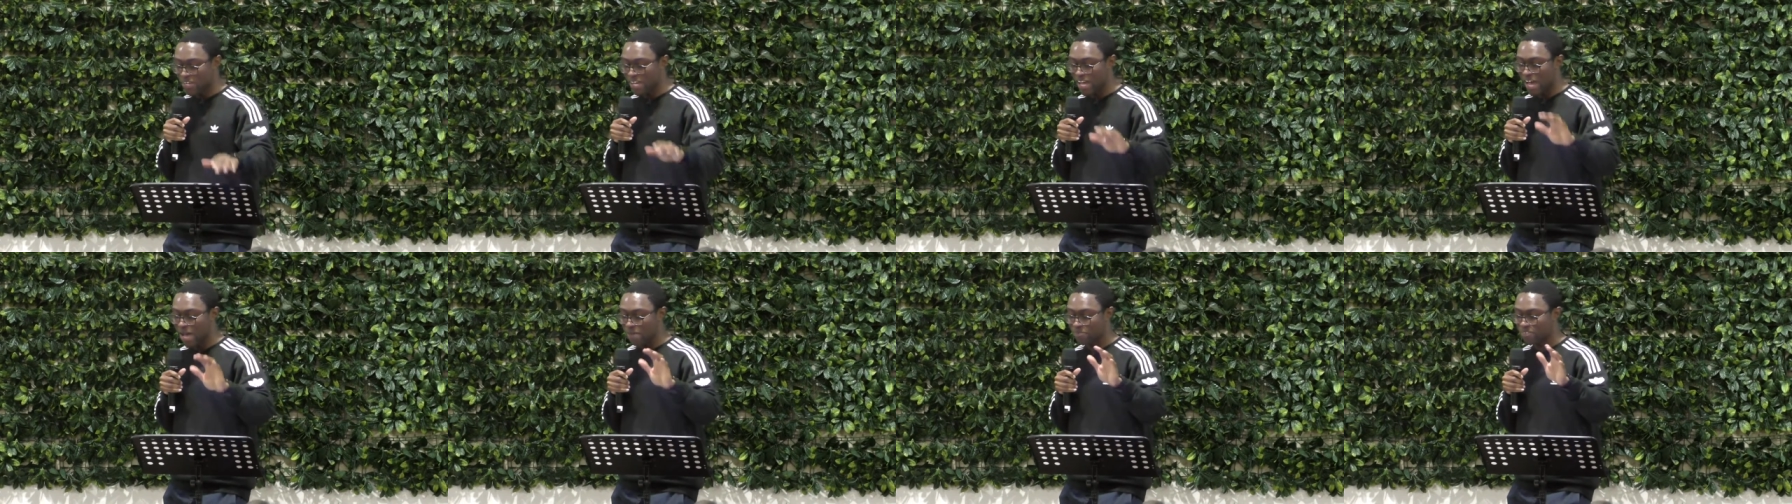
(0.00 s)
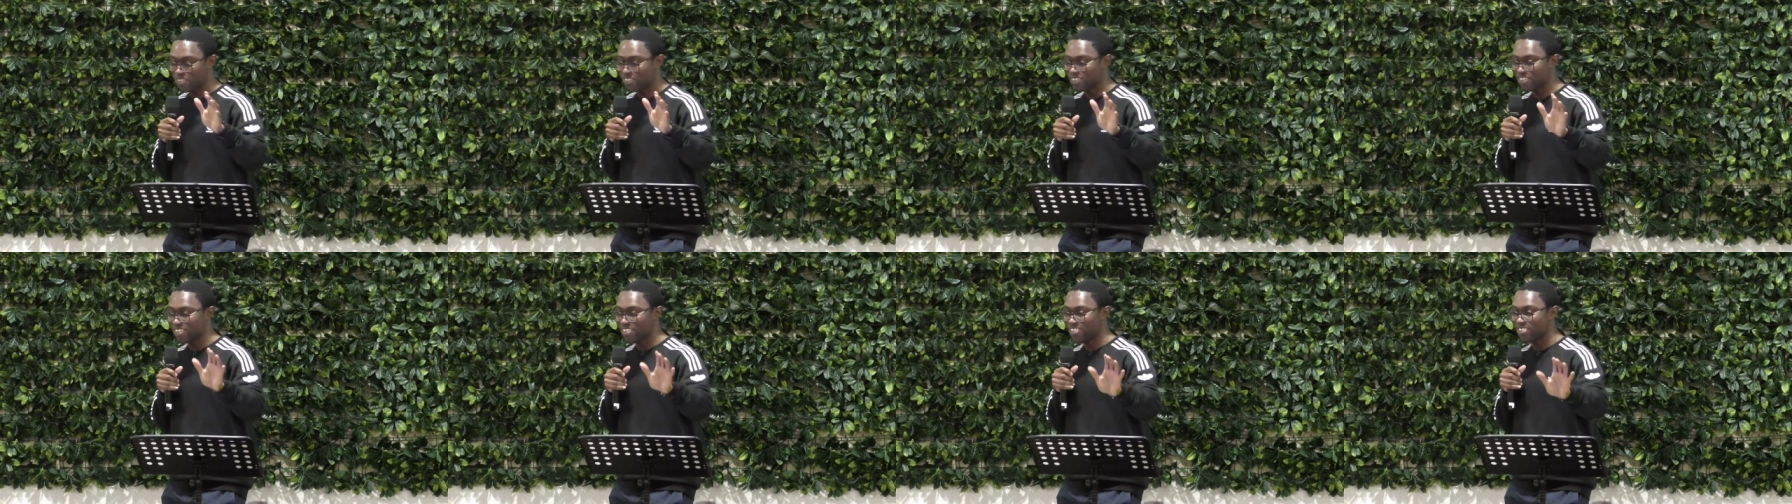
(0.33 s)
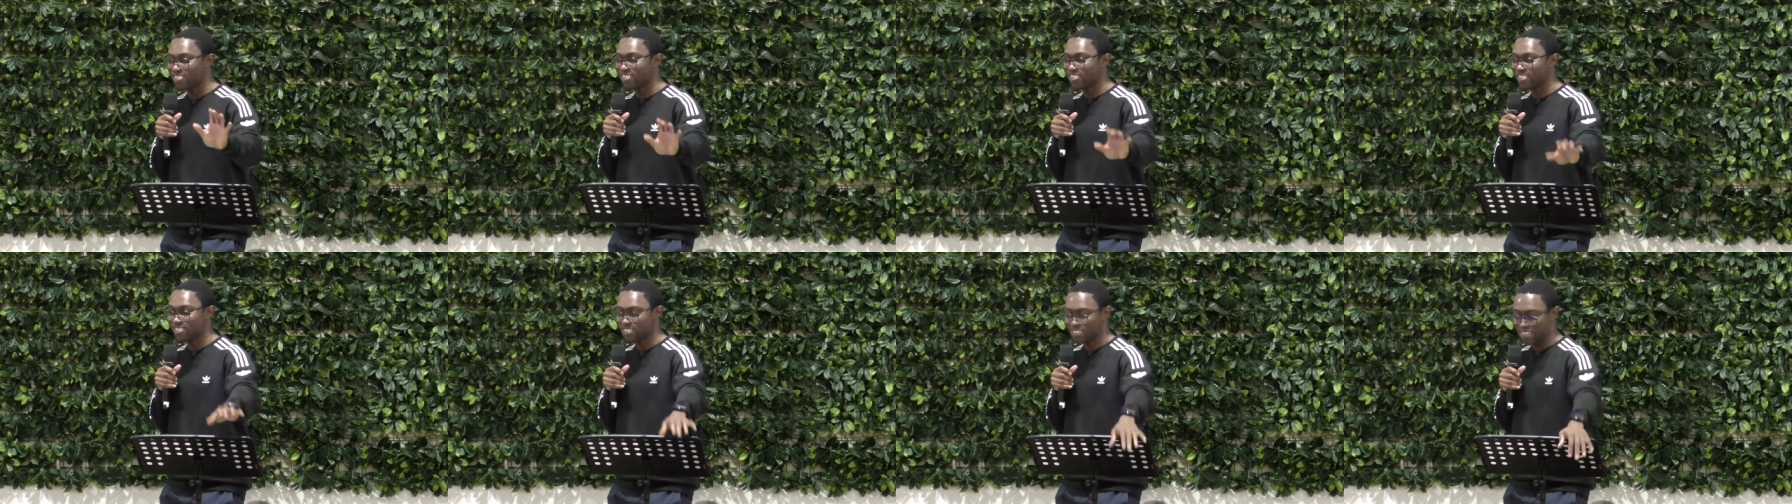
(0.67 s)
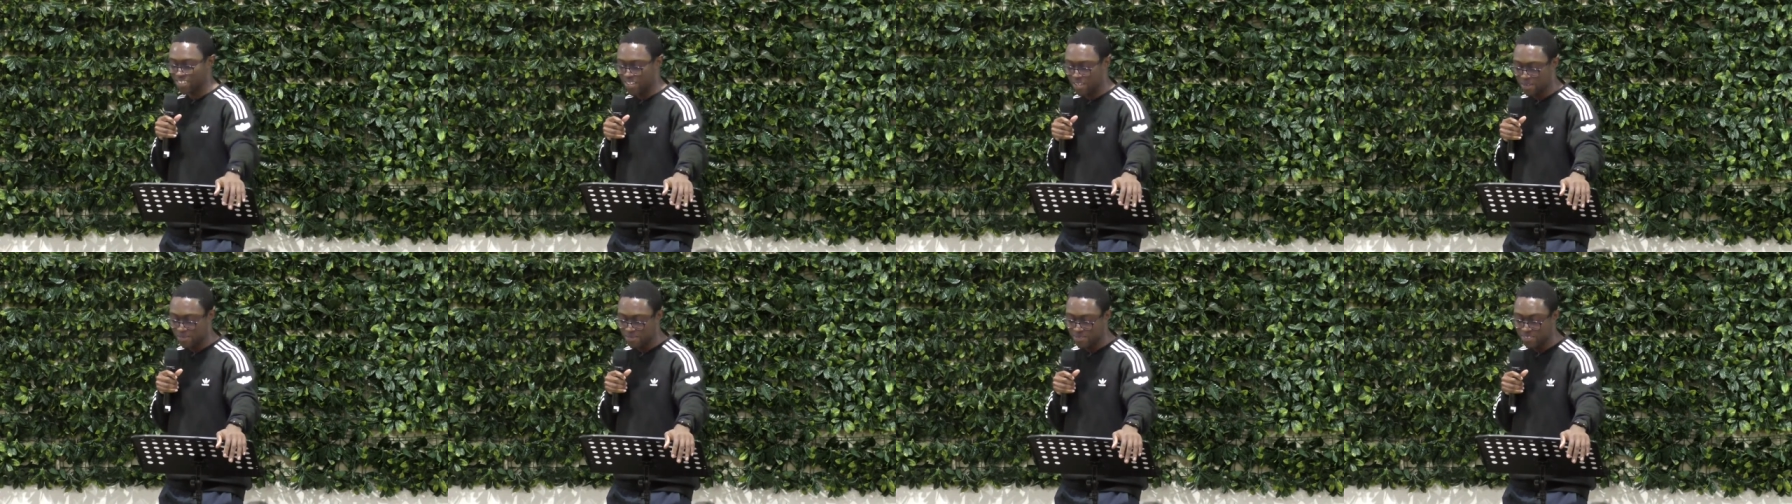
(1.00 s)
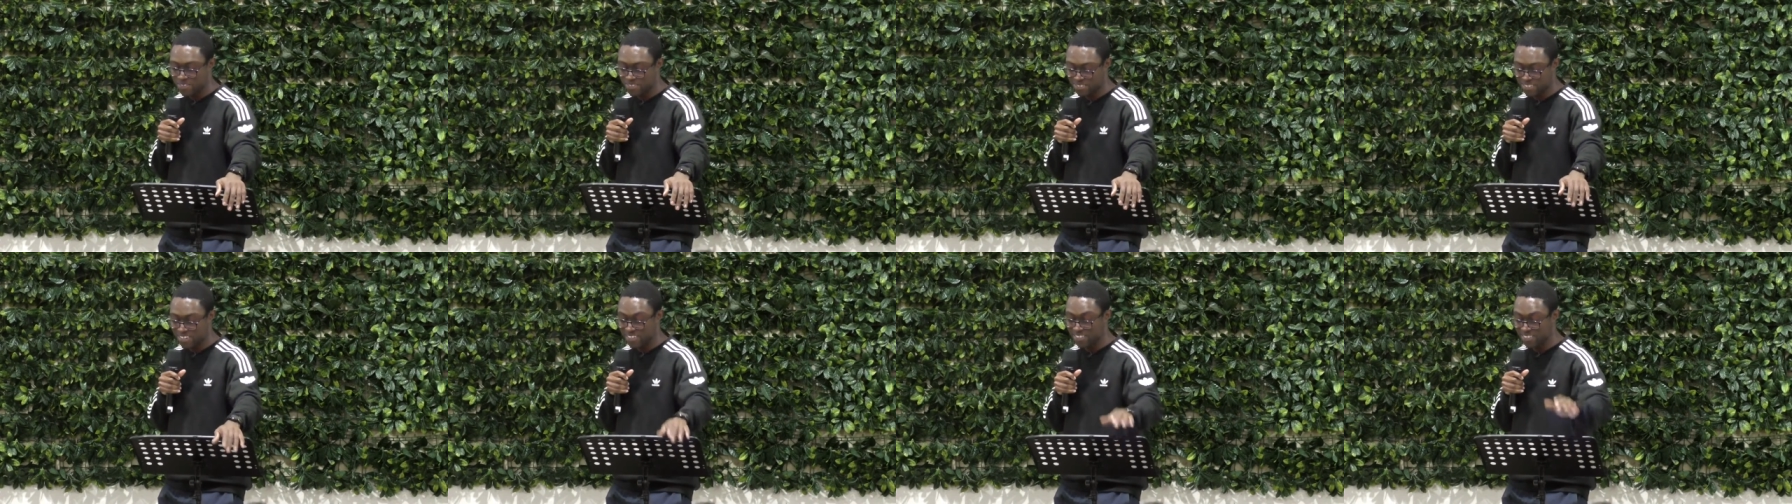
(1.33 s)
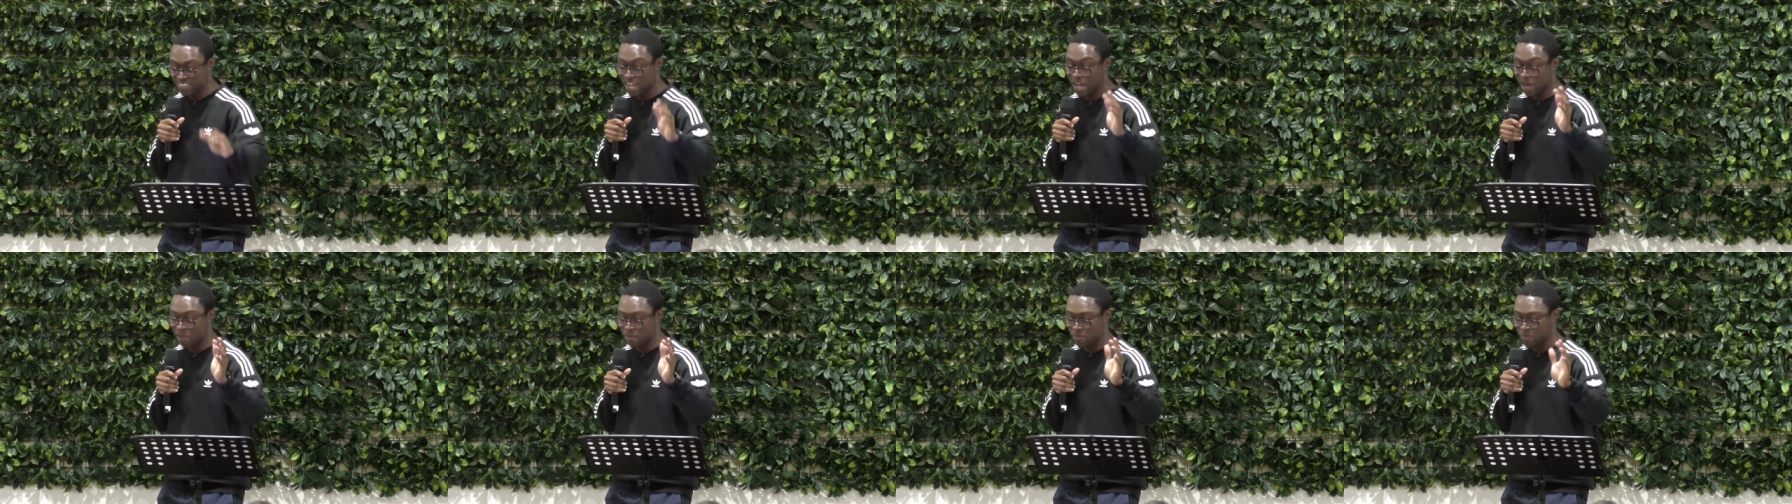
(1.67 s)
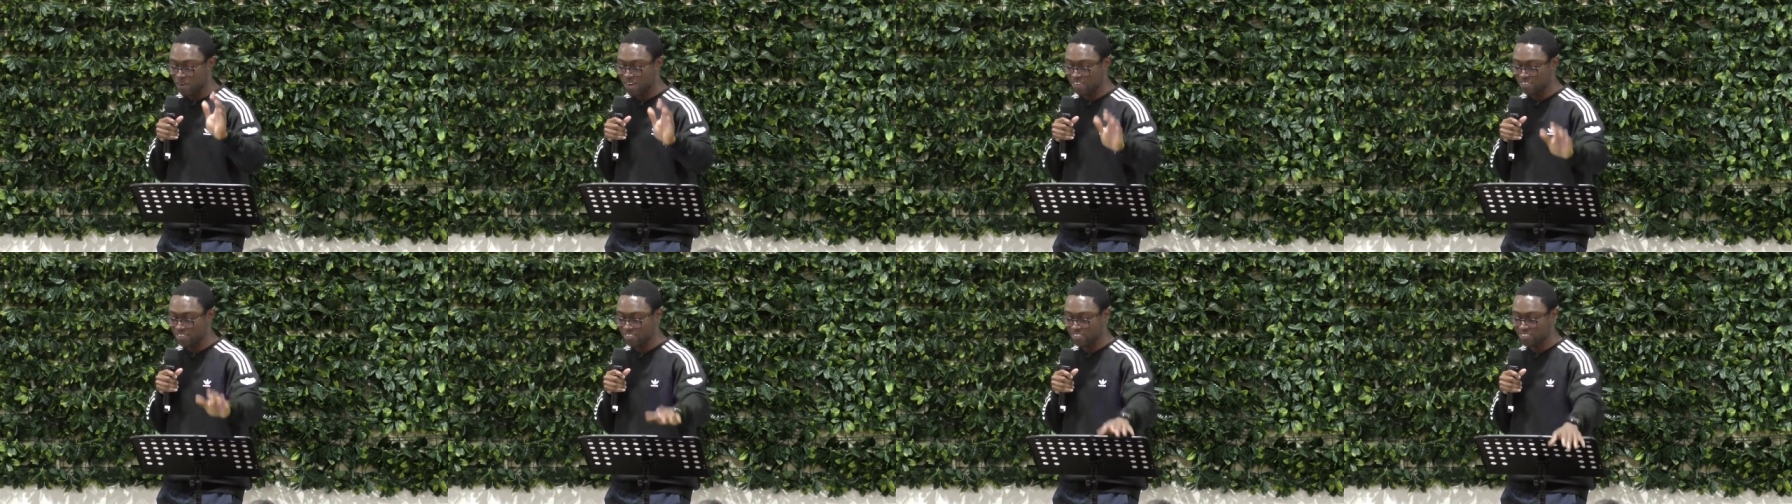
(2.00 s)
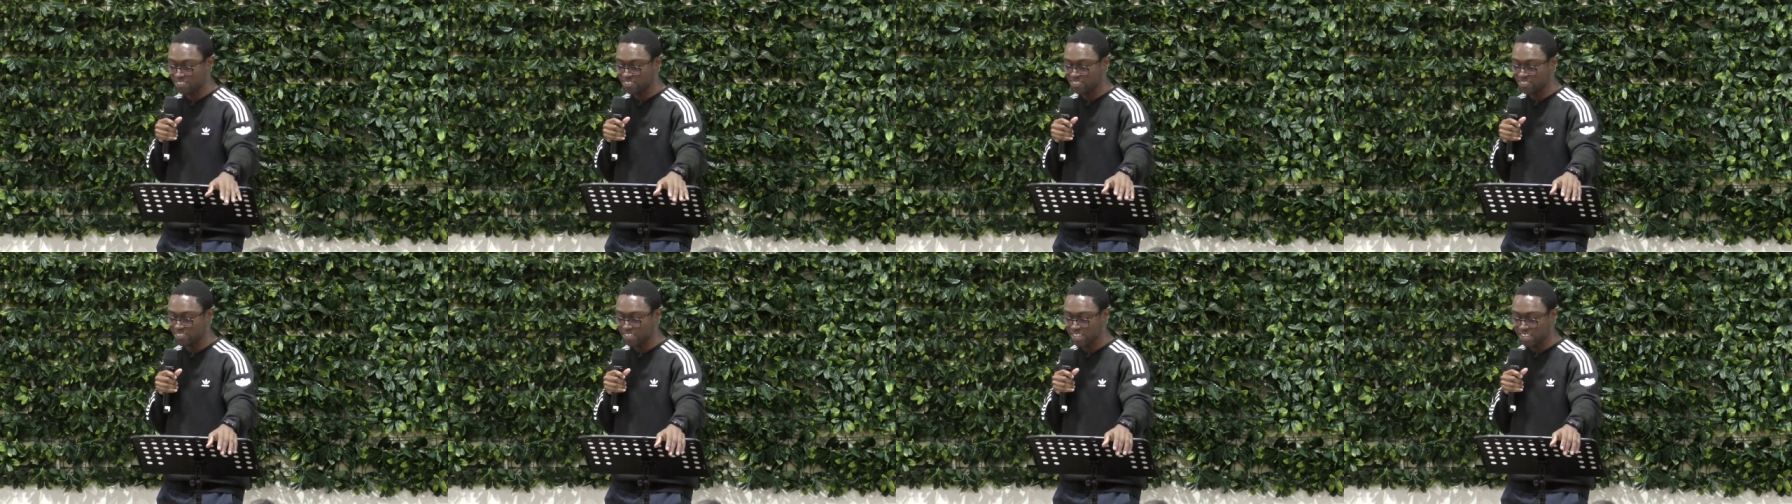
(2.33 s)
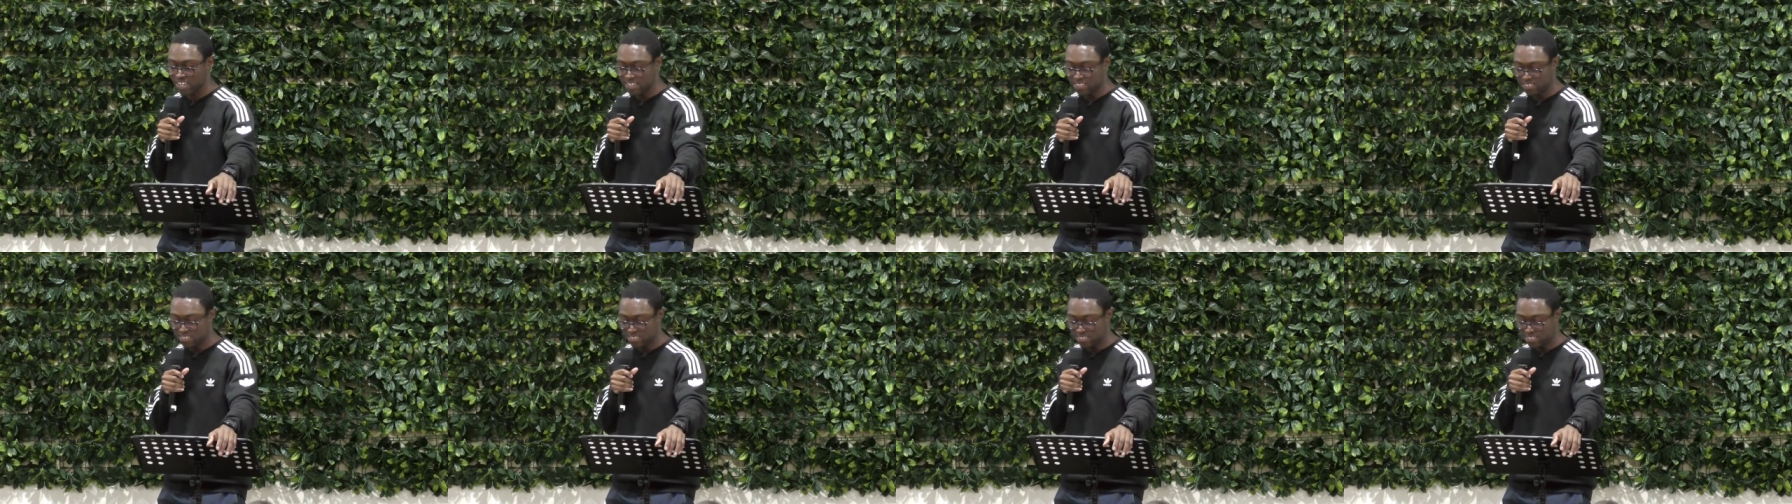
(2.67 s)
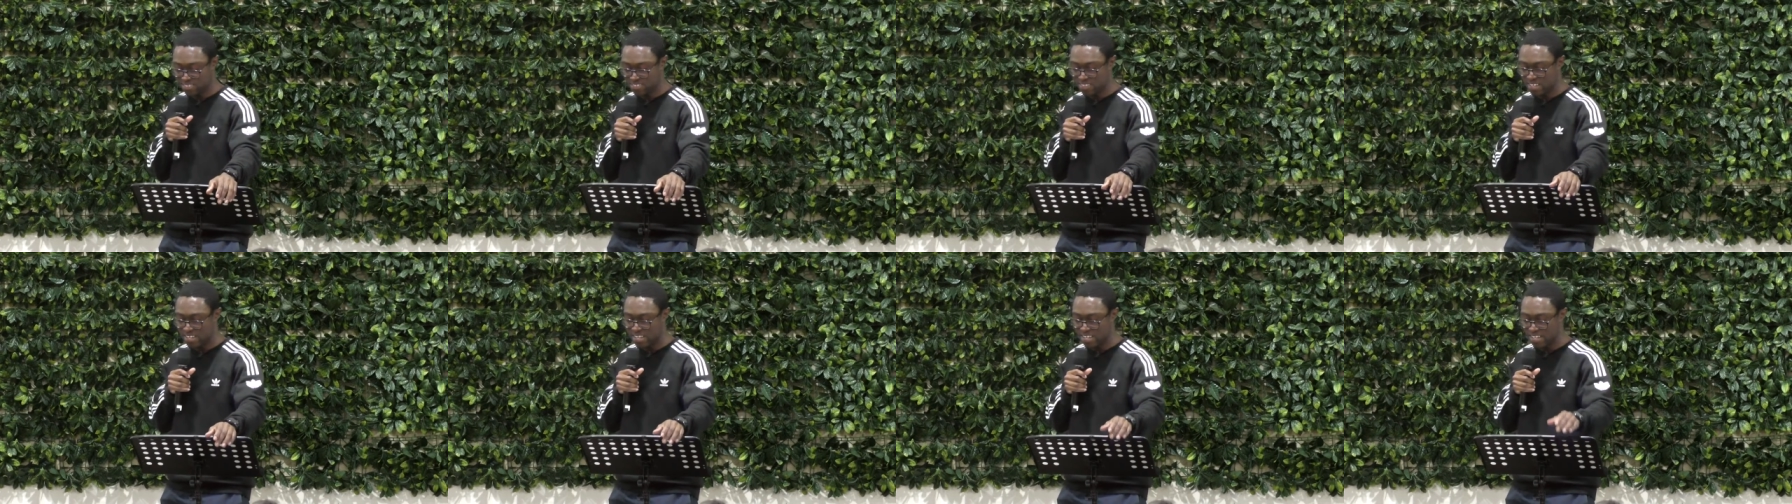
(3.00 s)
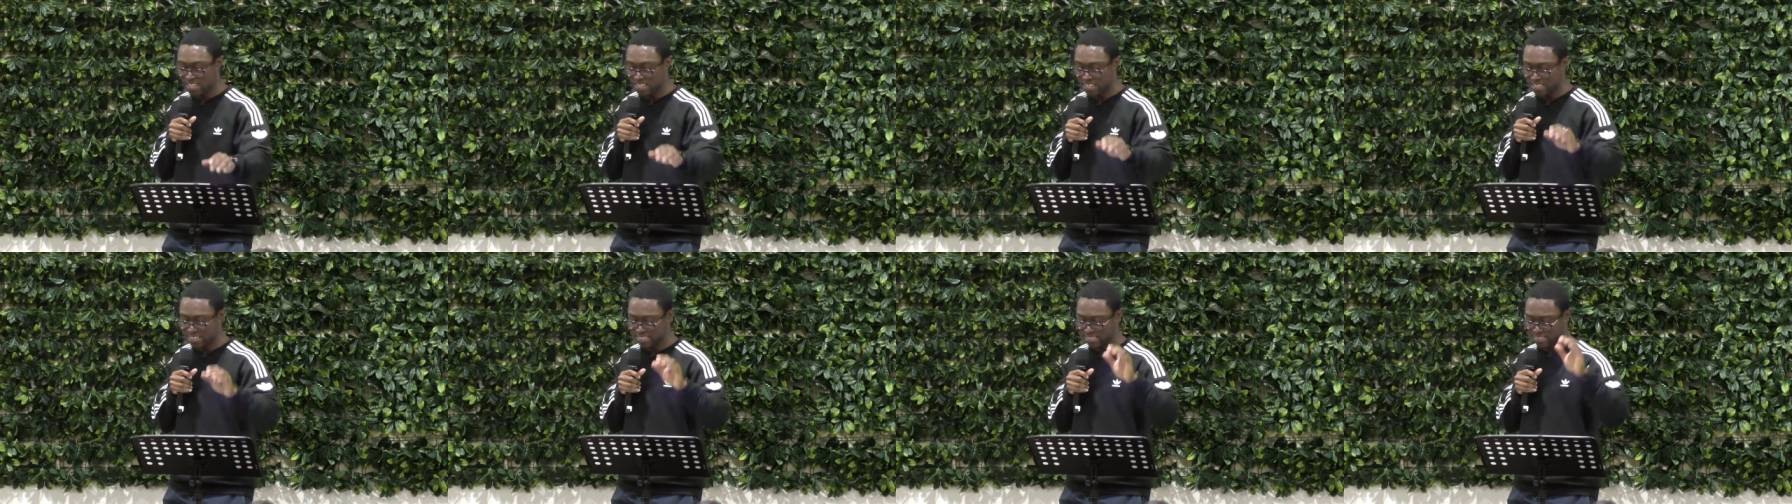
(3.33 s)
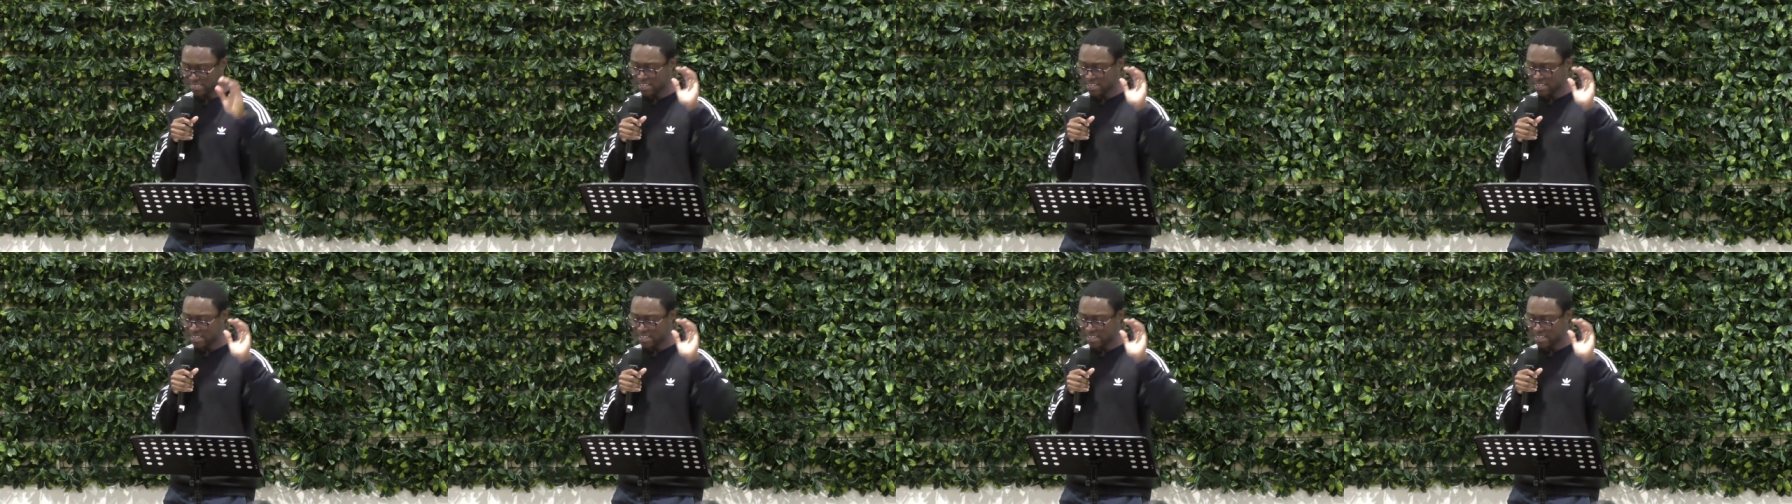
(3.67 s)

captured this just, um, just how precious uh, uh,